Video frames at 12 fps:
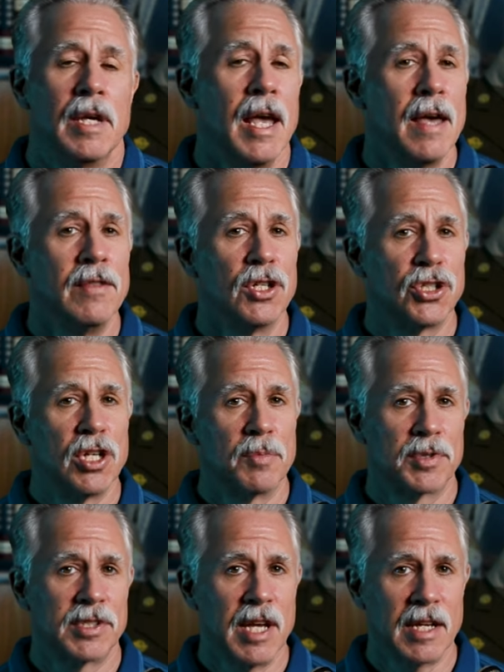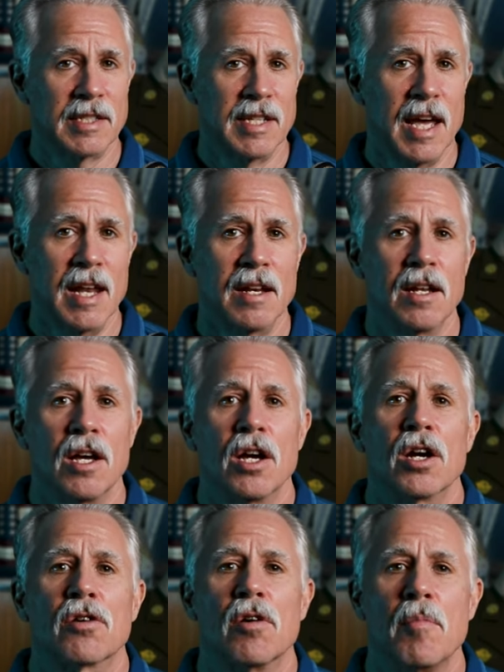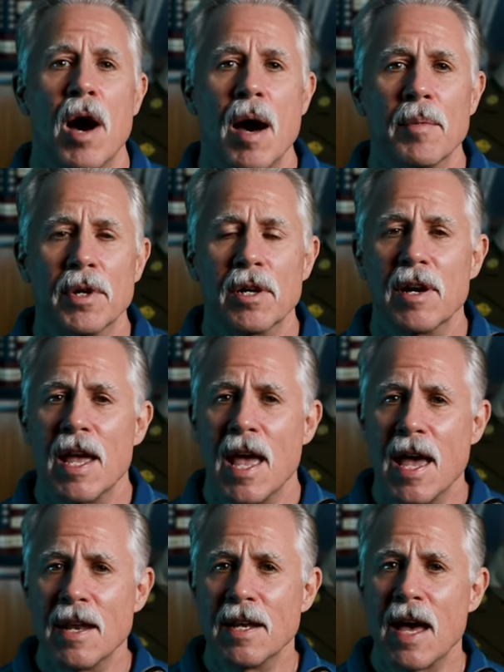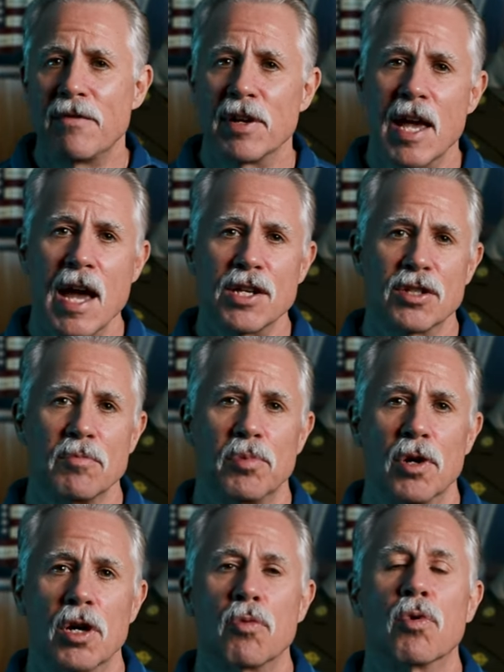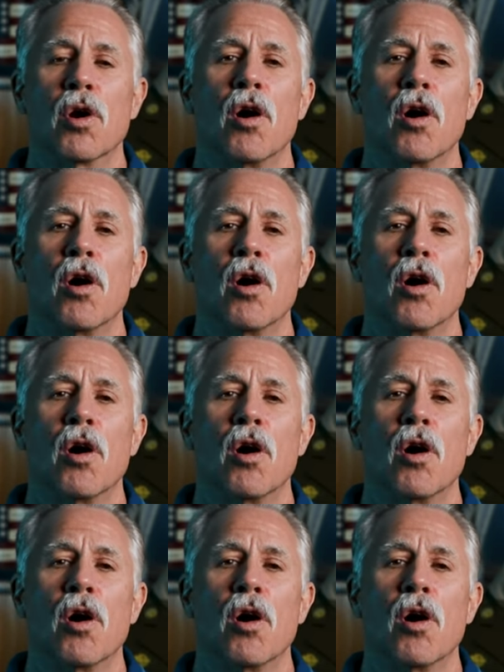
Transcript: And the ship's sextant, chronometer, and navigation book were